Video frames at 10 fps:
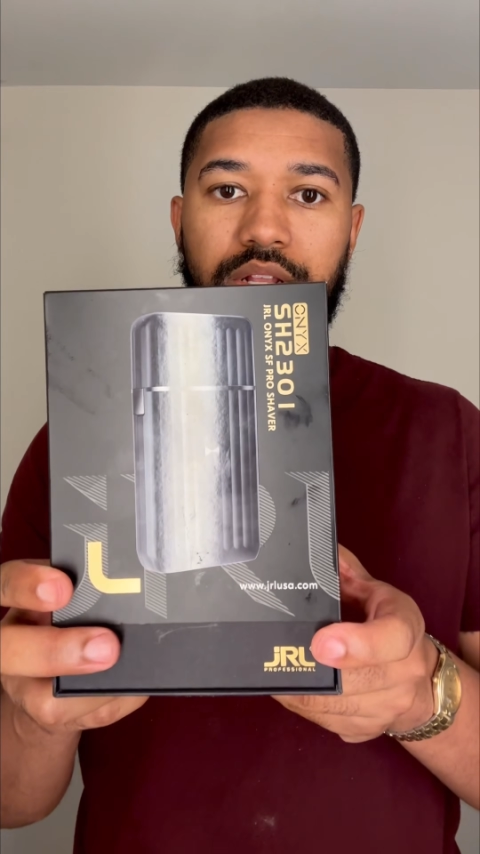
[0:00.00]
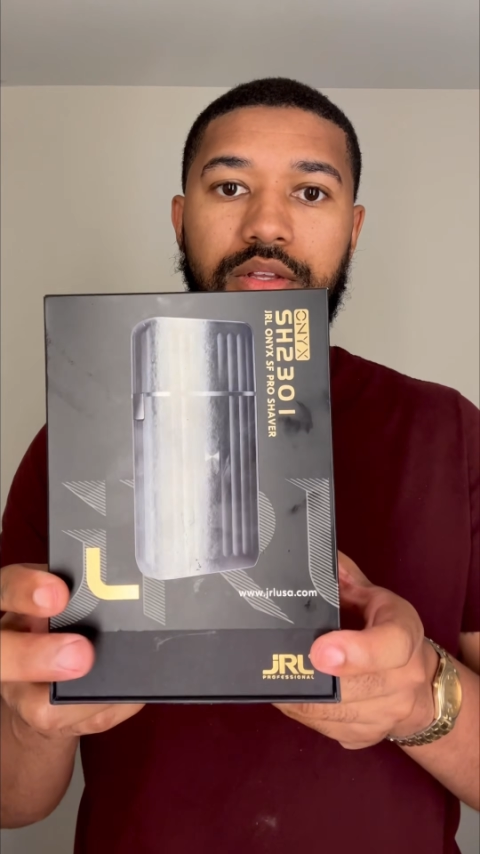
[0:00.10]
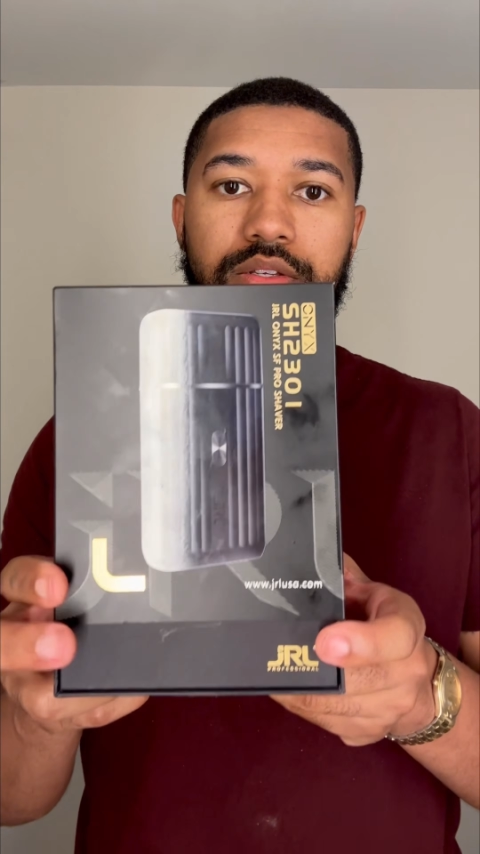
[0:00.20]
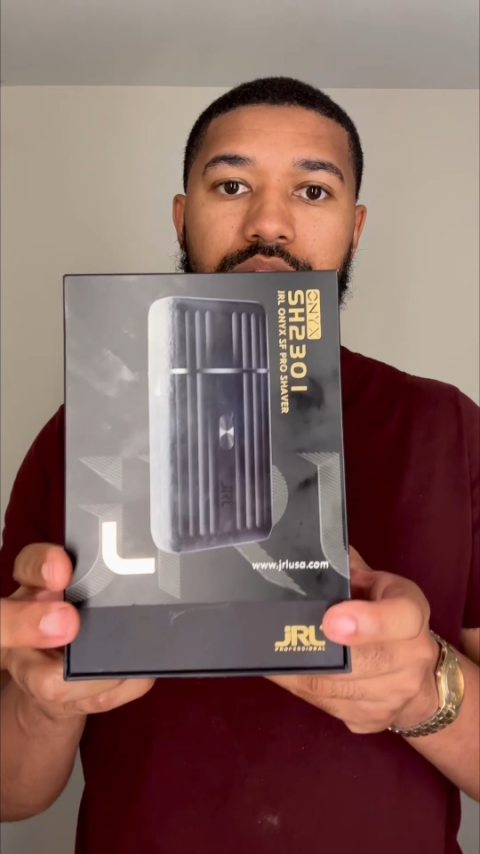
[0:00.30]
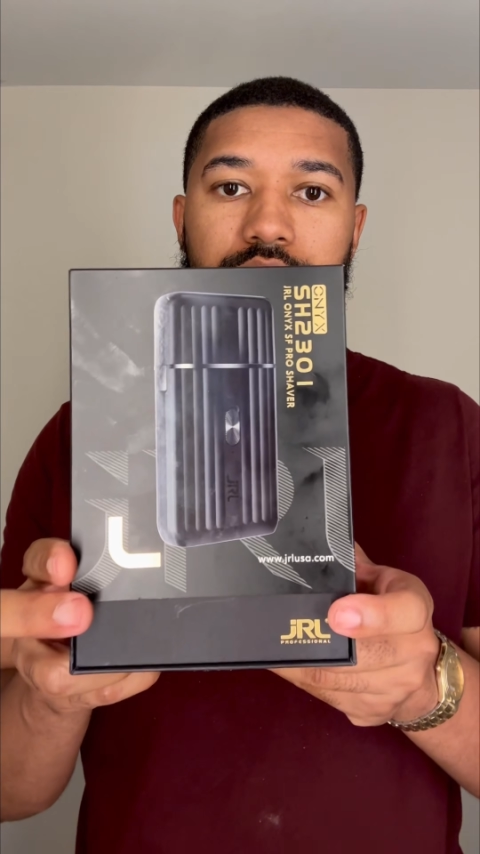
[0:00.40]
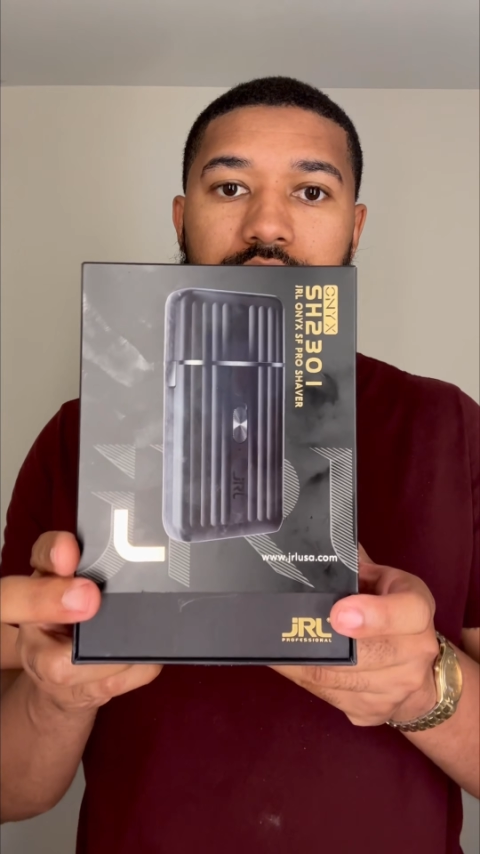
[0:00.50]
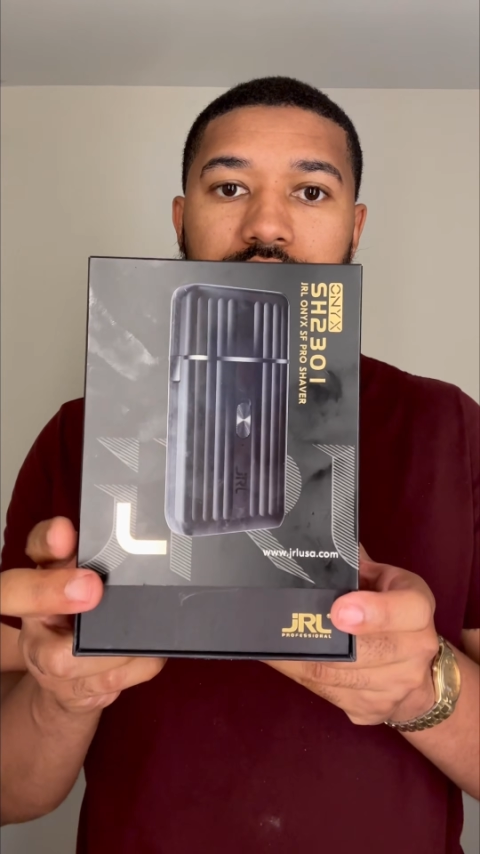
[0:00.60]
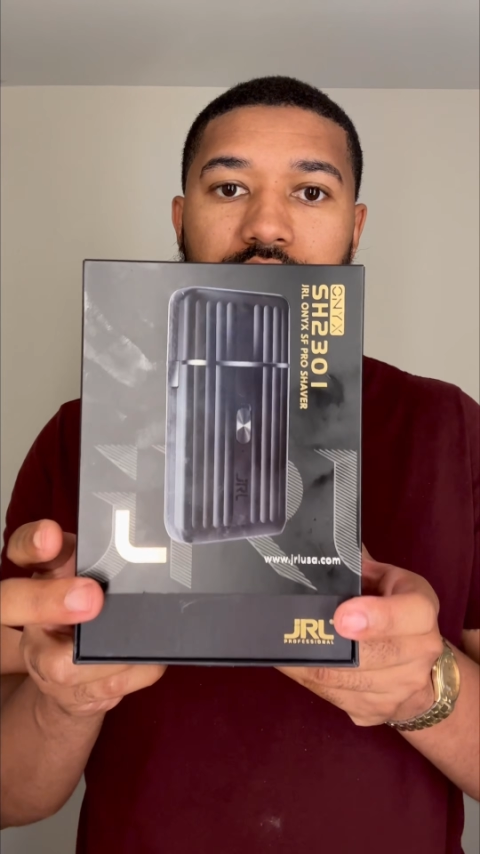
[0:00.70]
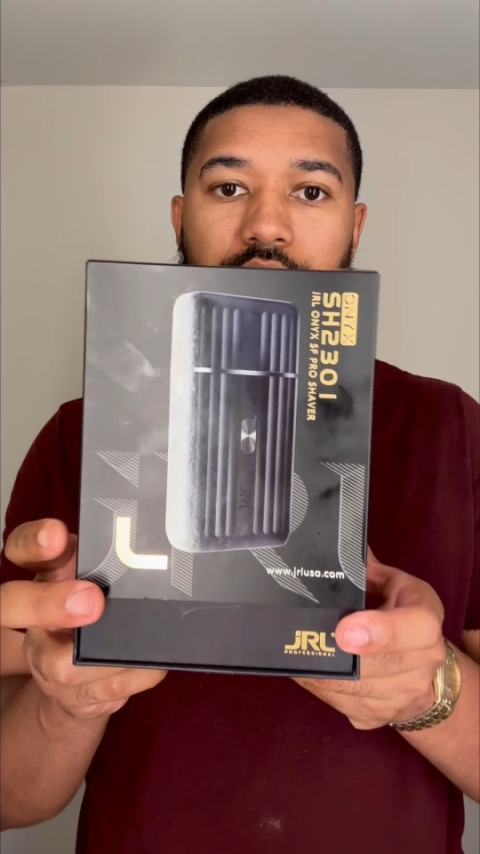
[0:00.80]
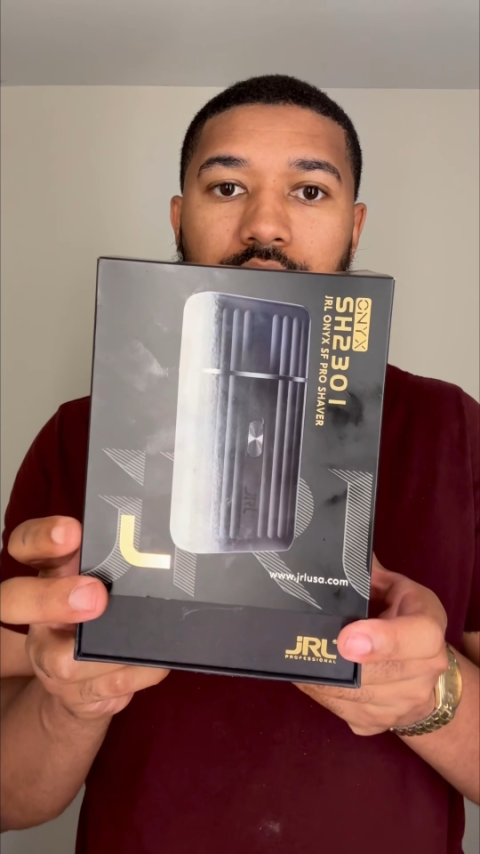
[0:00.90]
This is the
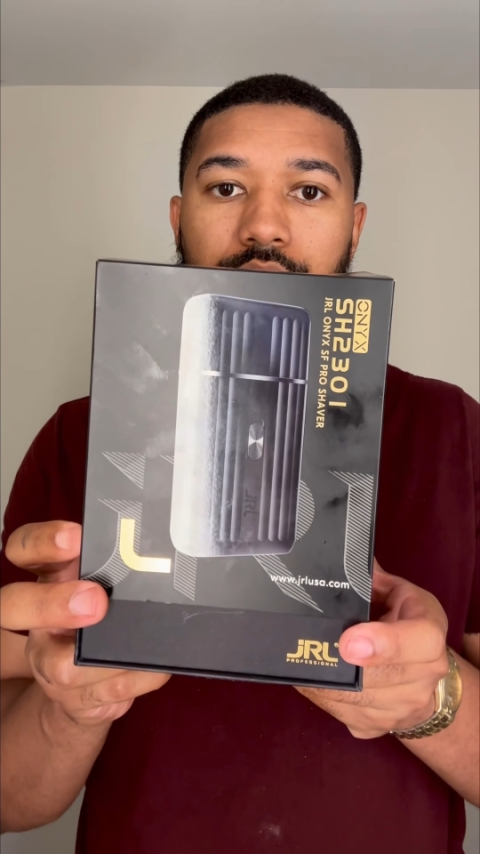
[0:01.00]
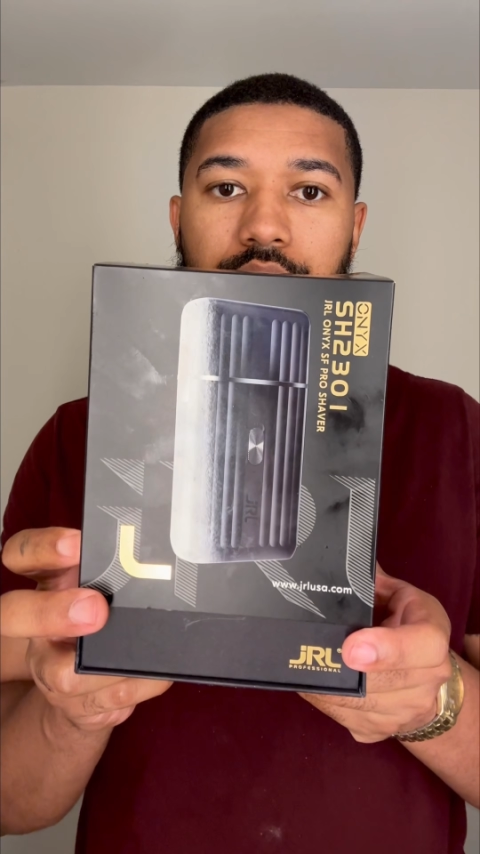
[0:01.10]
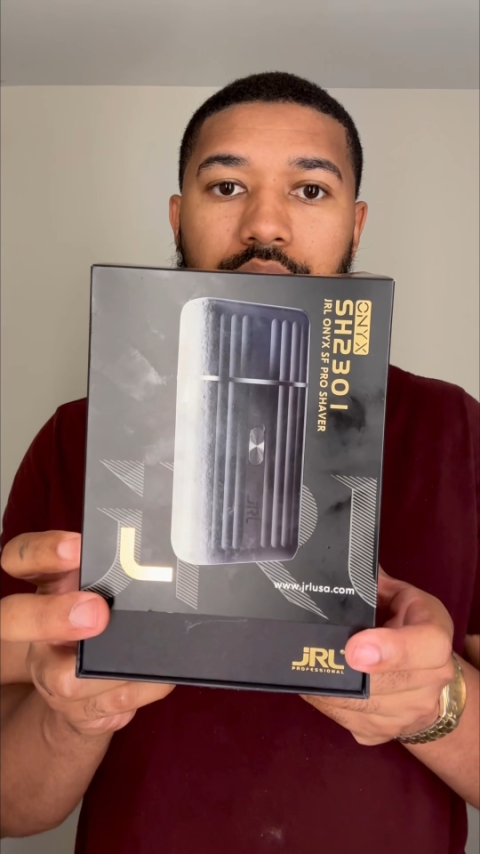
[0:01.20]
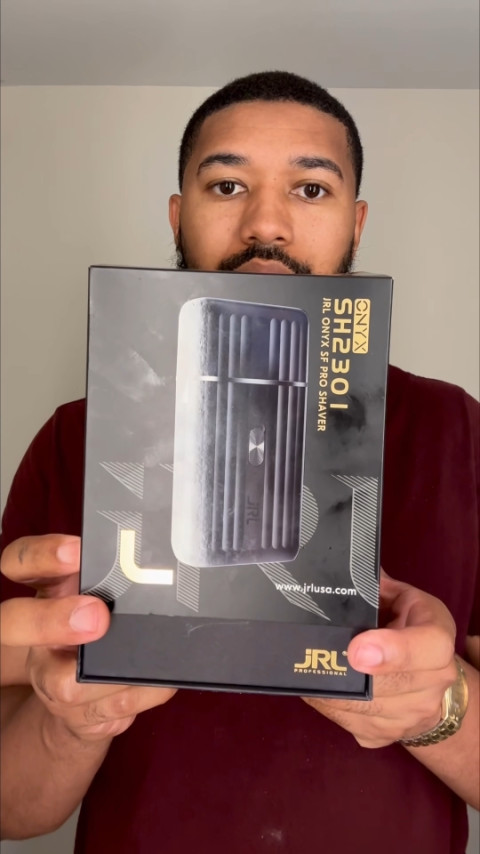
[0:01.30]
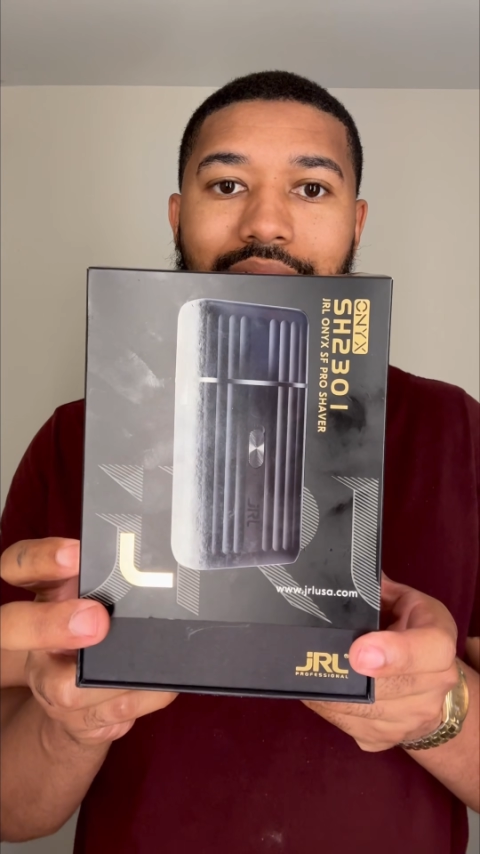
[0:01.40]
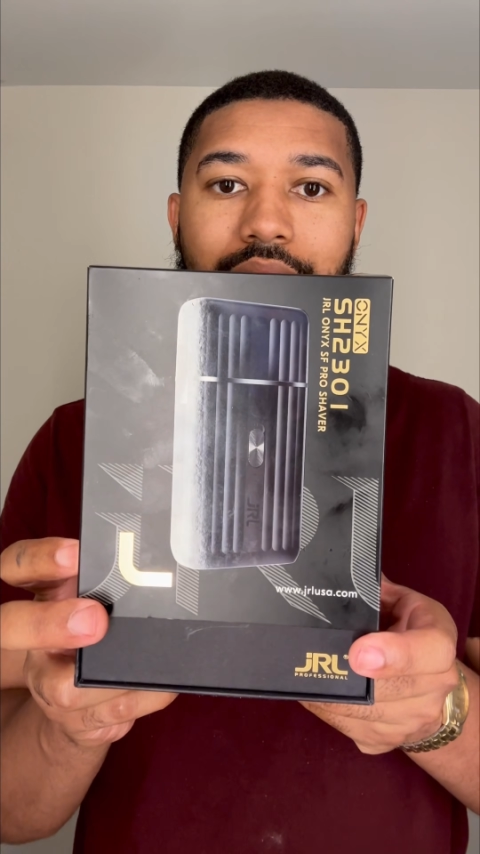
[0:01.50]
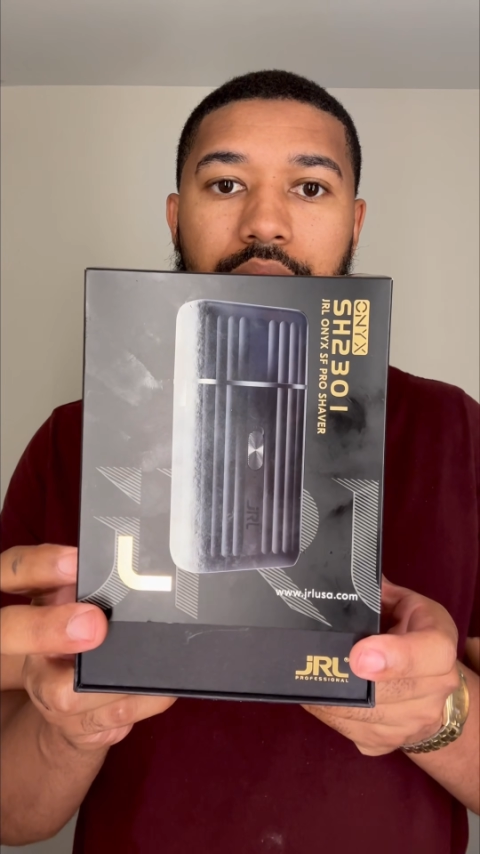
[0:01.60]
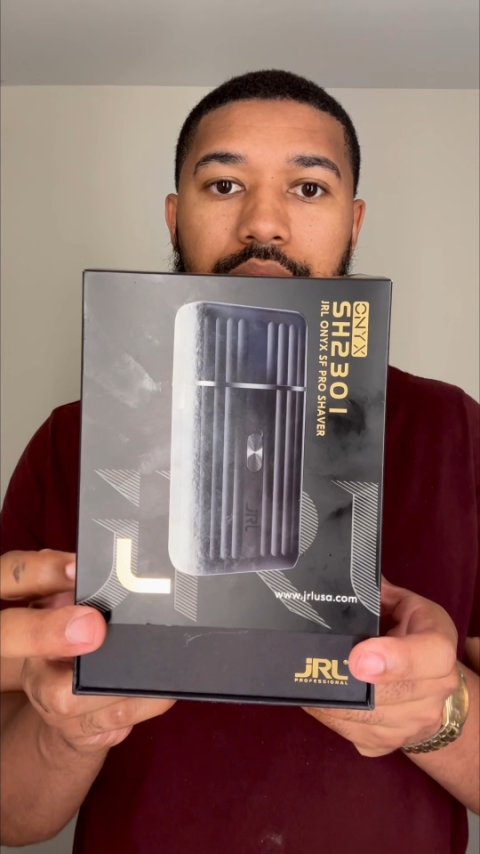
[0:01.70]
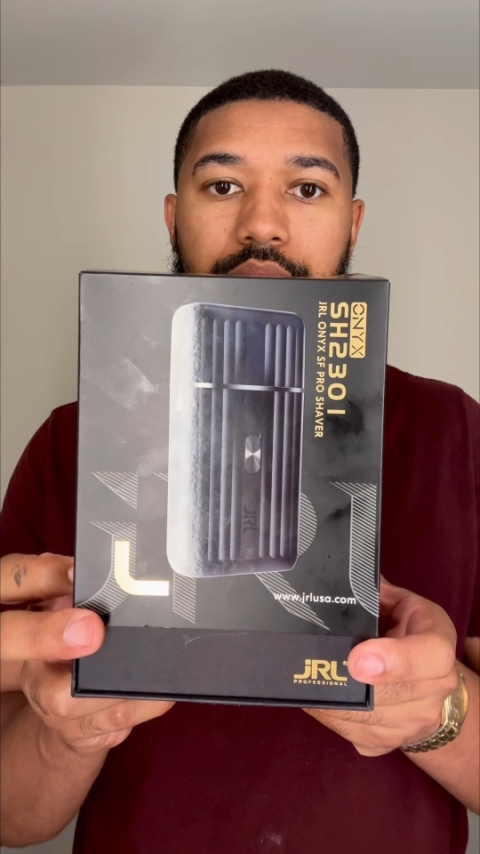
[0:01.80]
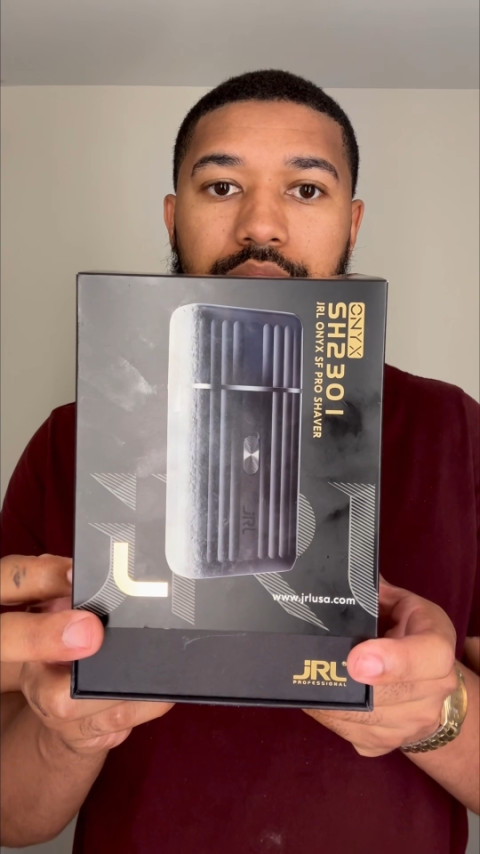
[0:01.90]
JRL
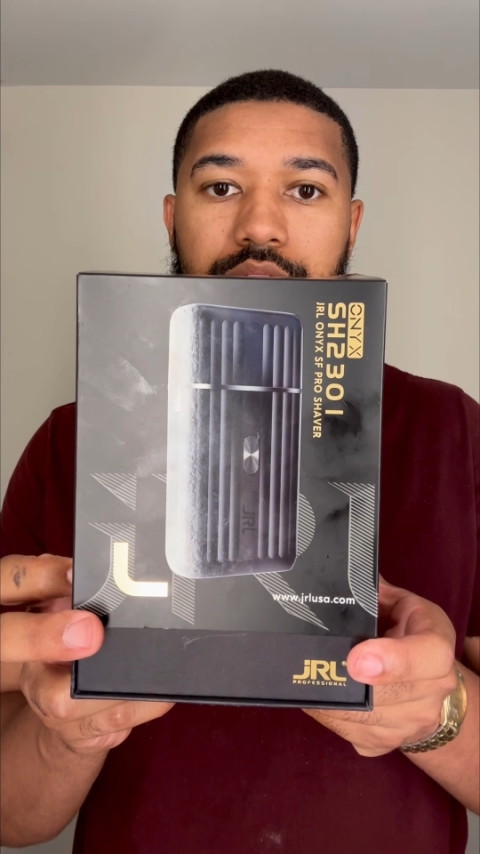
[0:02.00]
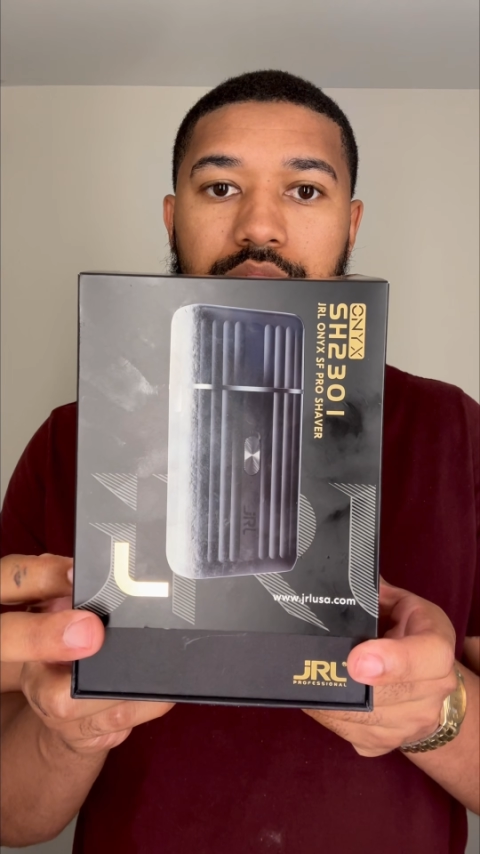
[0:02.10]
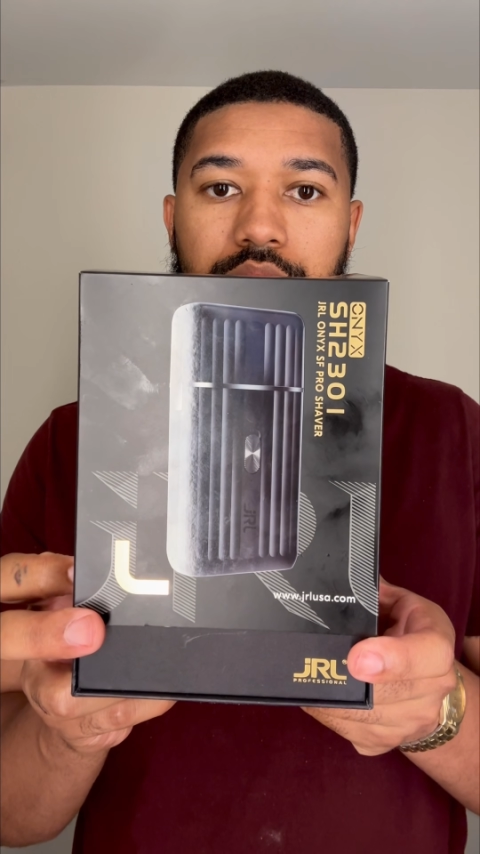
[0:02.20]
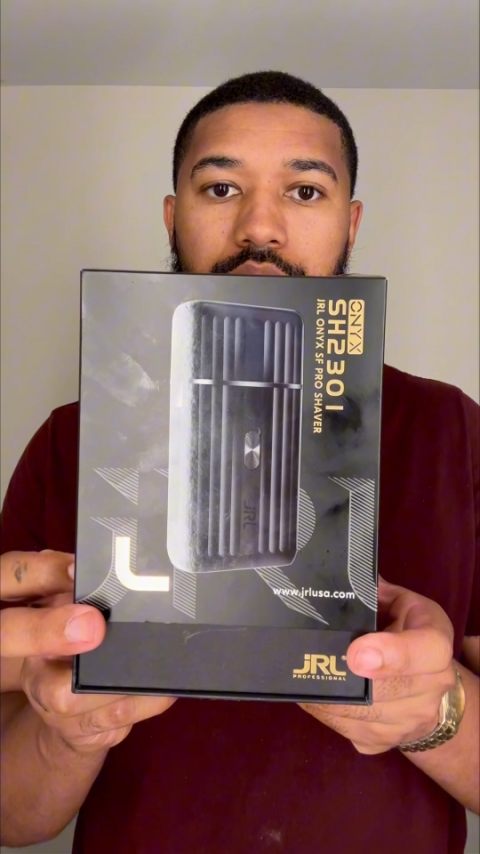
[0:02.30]
Onyx